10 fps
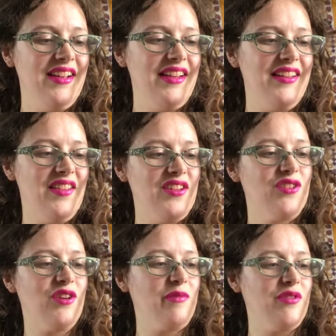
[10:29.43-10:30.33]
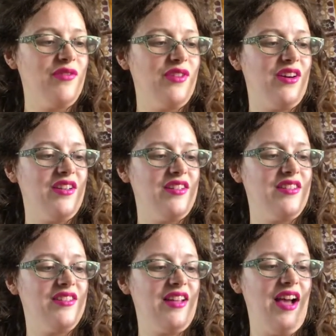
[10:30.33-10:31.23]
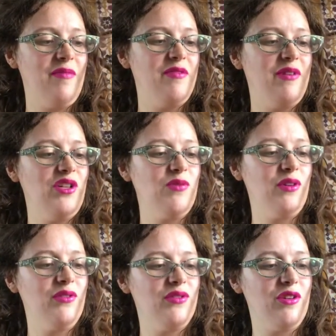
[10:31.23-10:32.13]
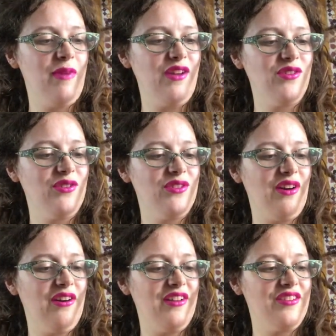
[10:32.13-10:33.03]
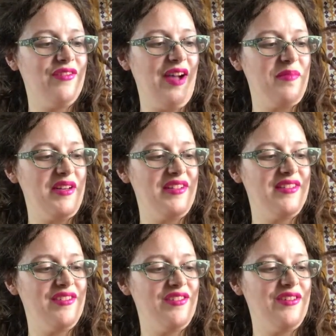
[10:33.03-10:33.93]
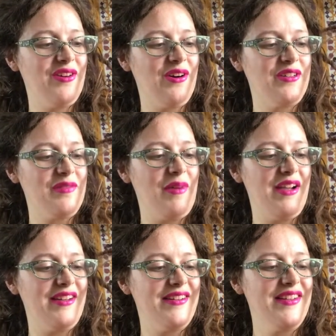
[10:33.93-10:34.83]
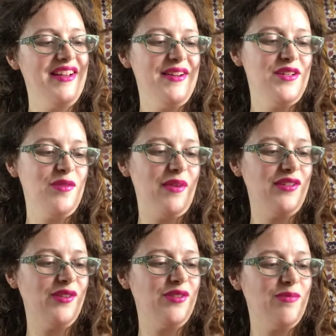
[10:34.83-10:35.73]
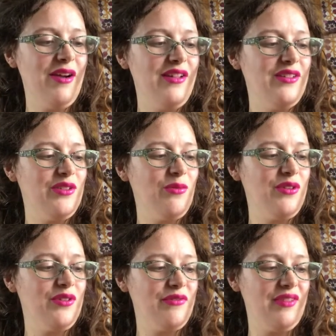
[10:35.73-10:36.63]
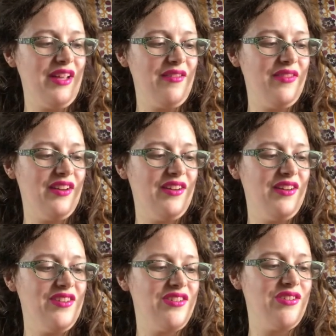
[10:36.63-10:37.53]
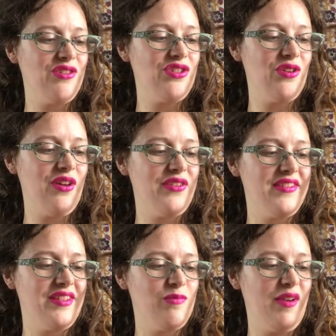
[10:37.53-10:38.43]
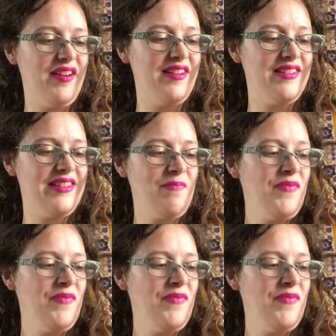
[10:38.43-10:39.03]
And then the description for the card is, the Happy Witch sprinkles her magical stardust of happiness into your heart and mind. She makes you smile at the wonder of life and encourages you to show others this brightness.